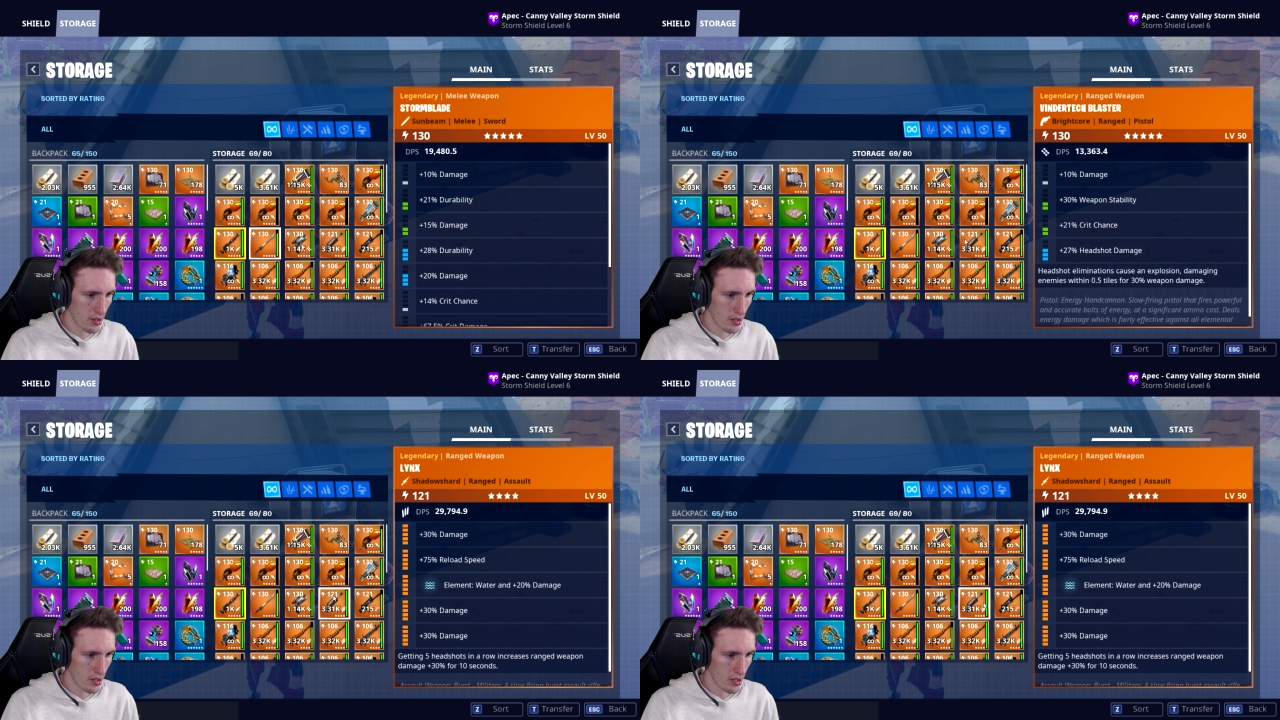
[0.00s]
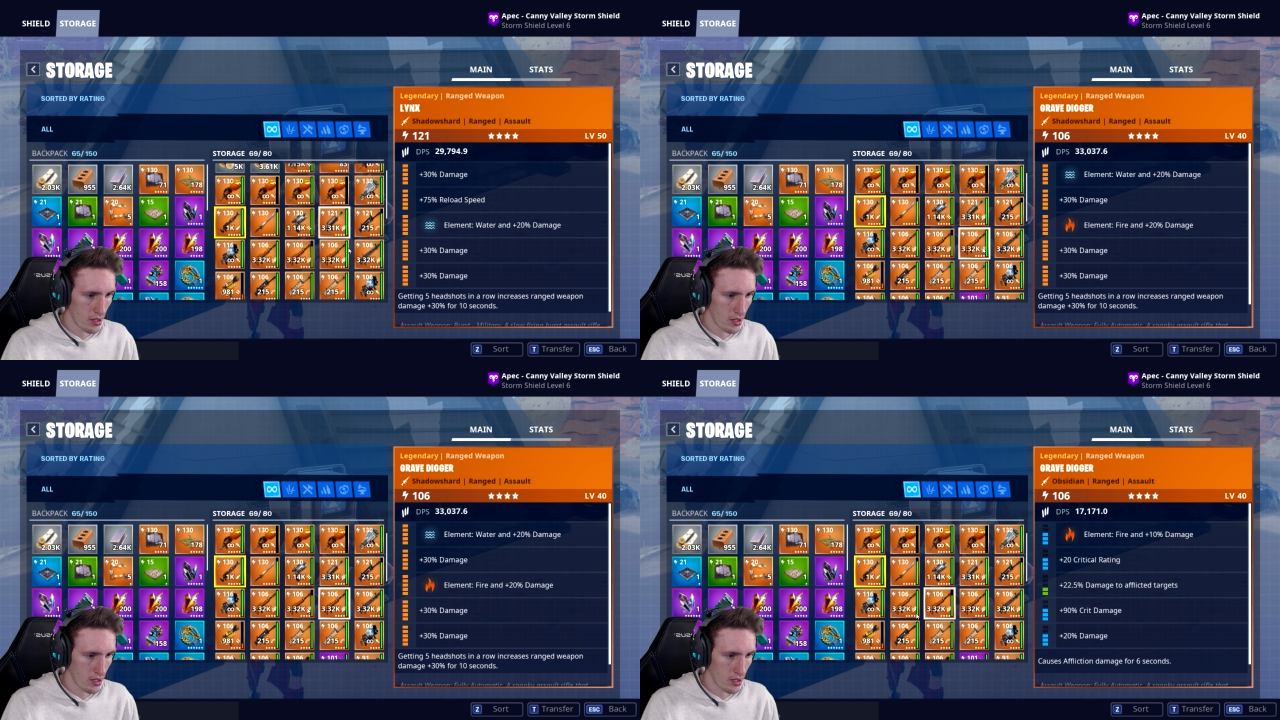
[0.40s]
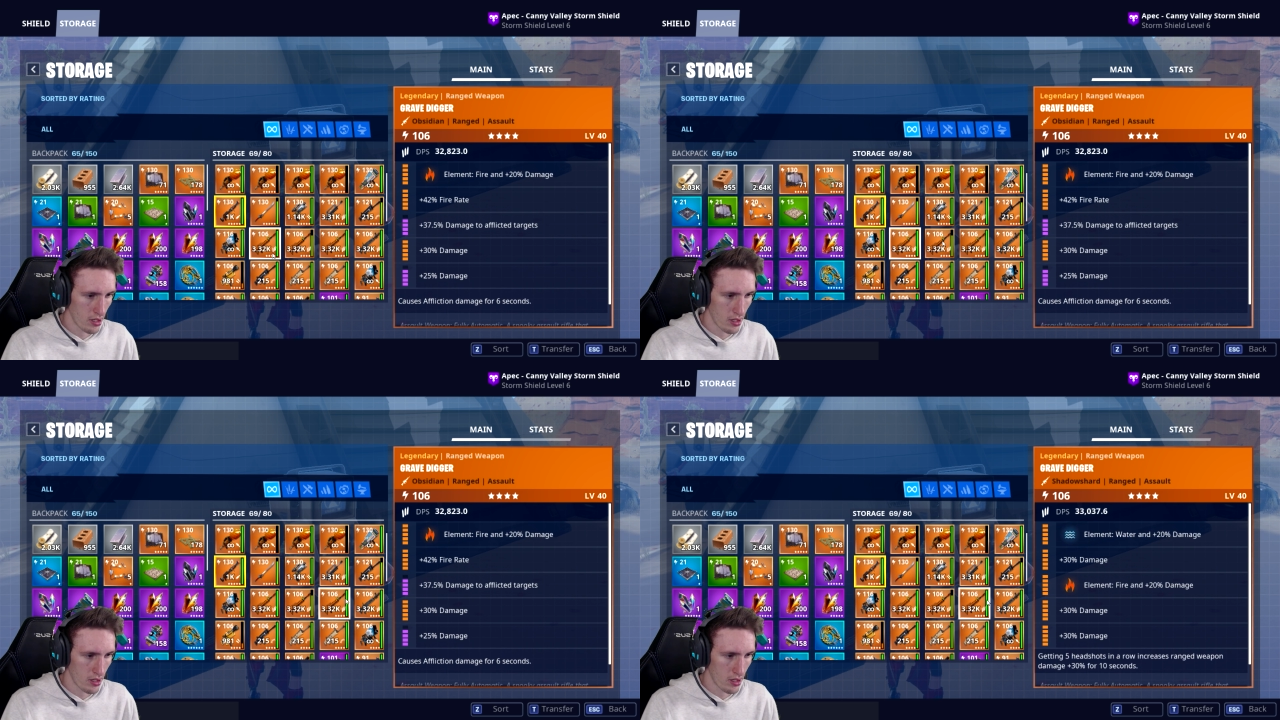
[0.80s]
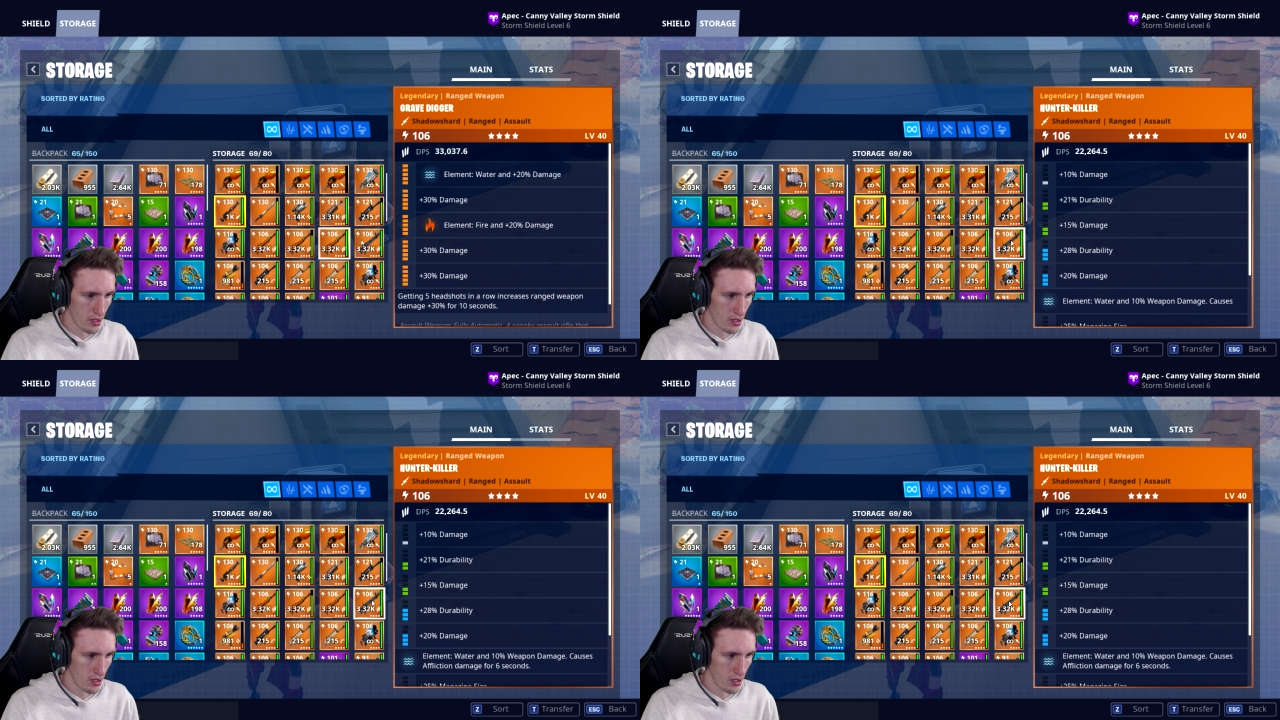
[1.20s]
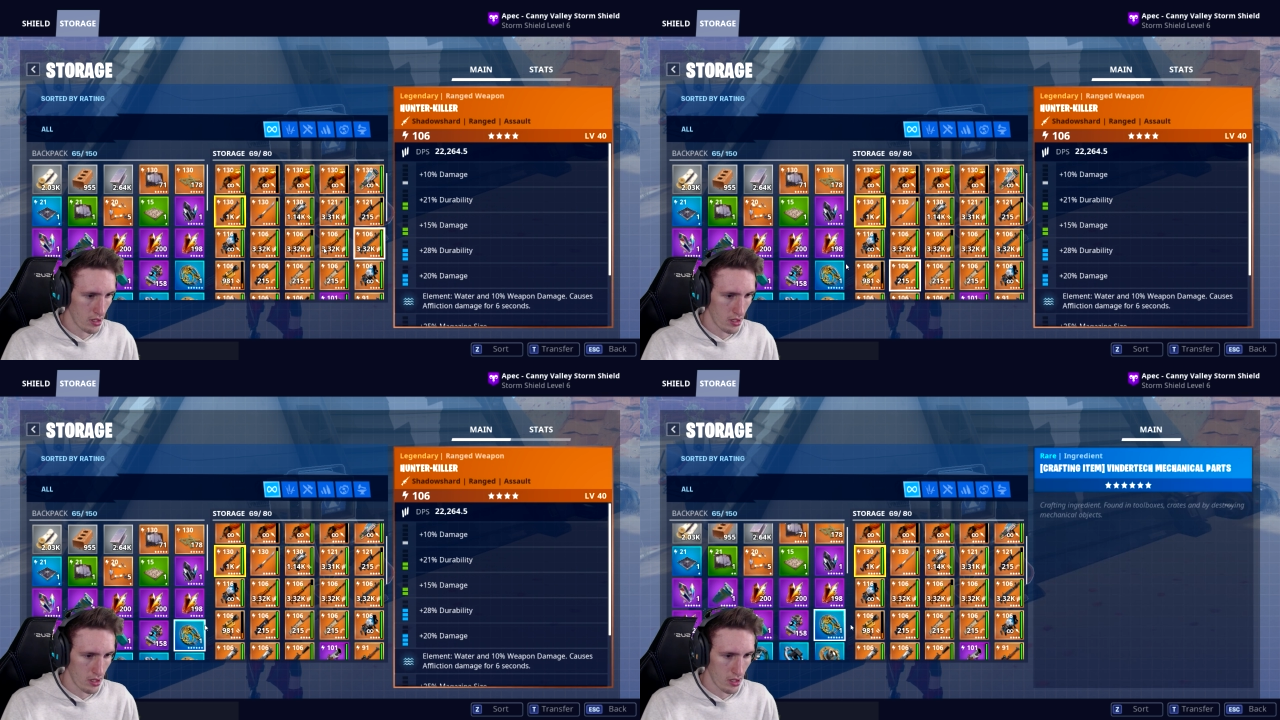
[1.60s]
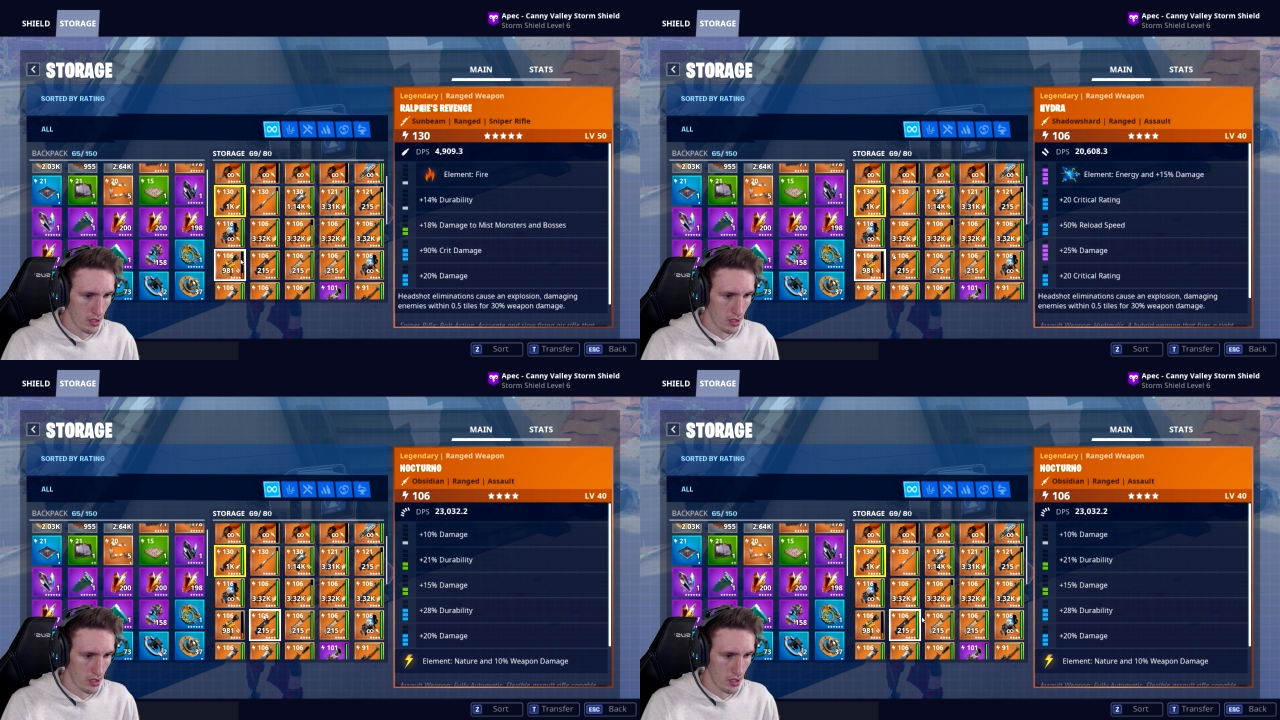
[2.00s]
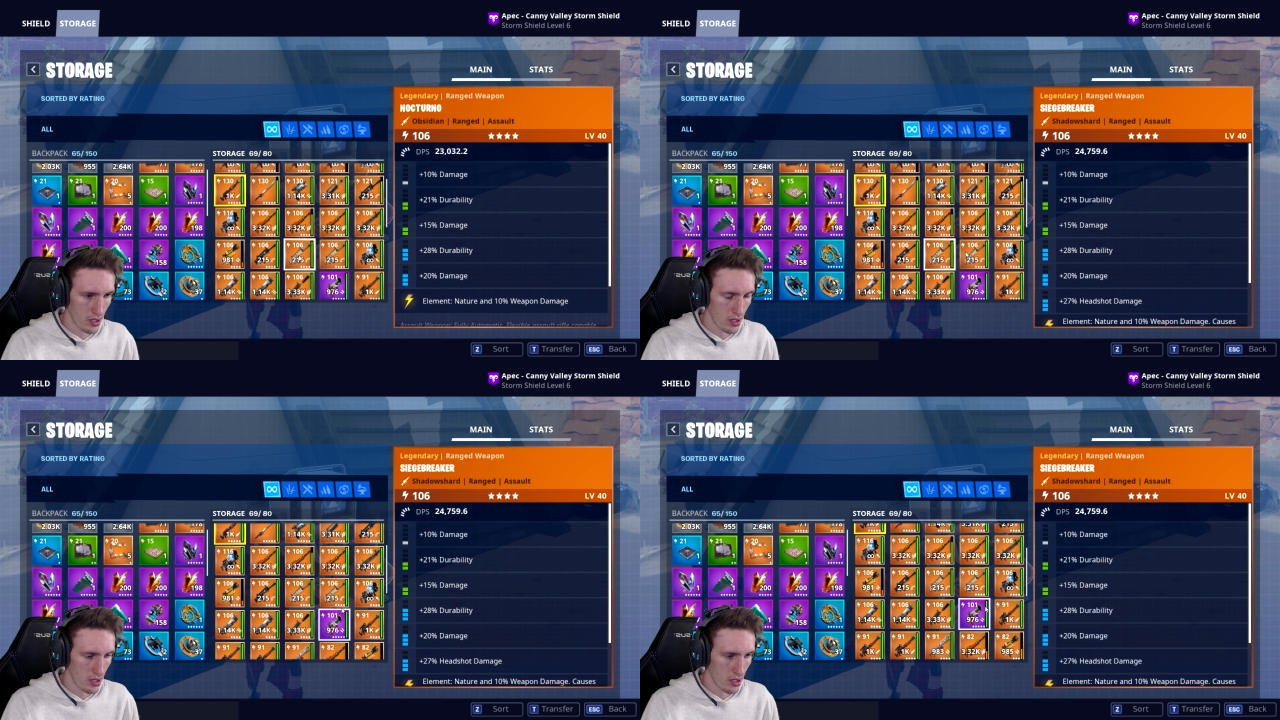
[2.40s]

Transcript: No one is speaking in this clip.